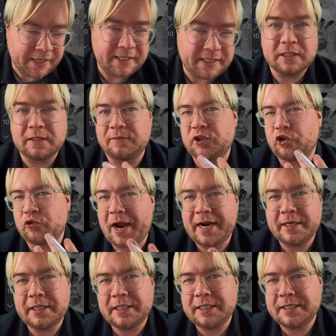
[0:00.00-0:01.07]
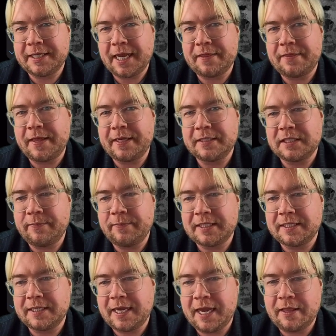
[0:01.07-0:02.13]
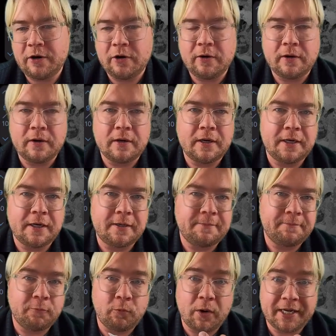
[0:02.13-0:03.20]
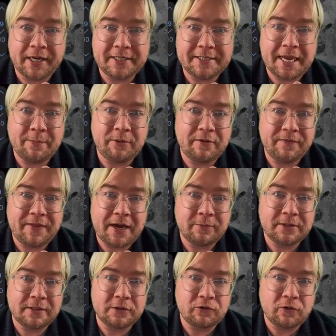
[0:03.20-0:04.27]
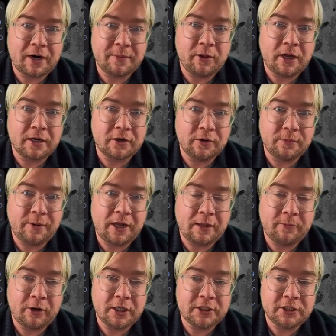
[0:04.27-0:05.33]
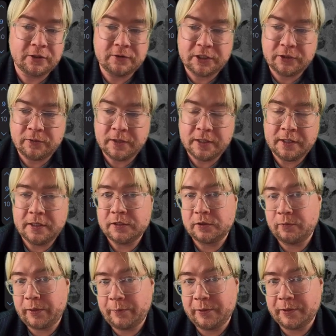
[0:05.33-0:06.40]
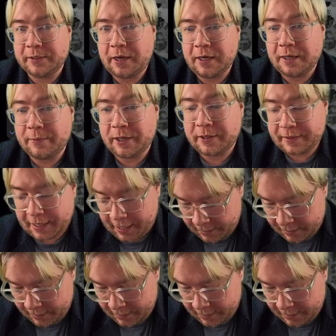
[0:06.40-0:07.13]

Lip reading: ideas of strategies to get things to mix together. One example of that was the tri-block copolymer I showed you. So we will talk about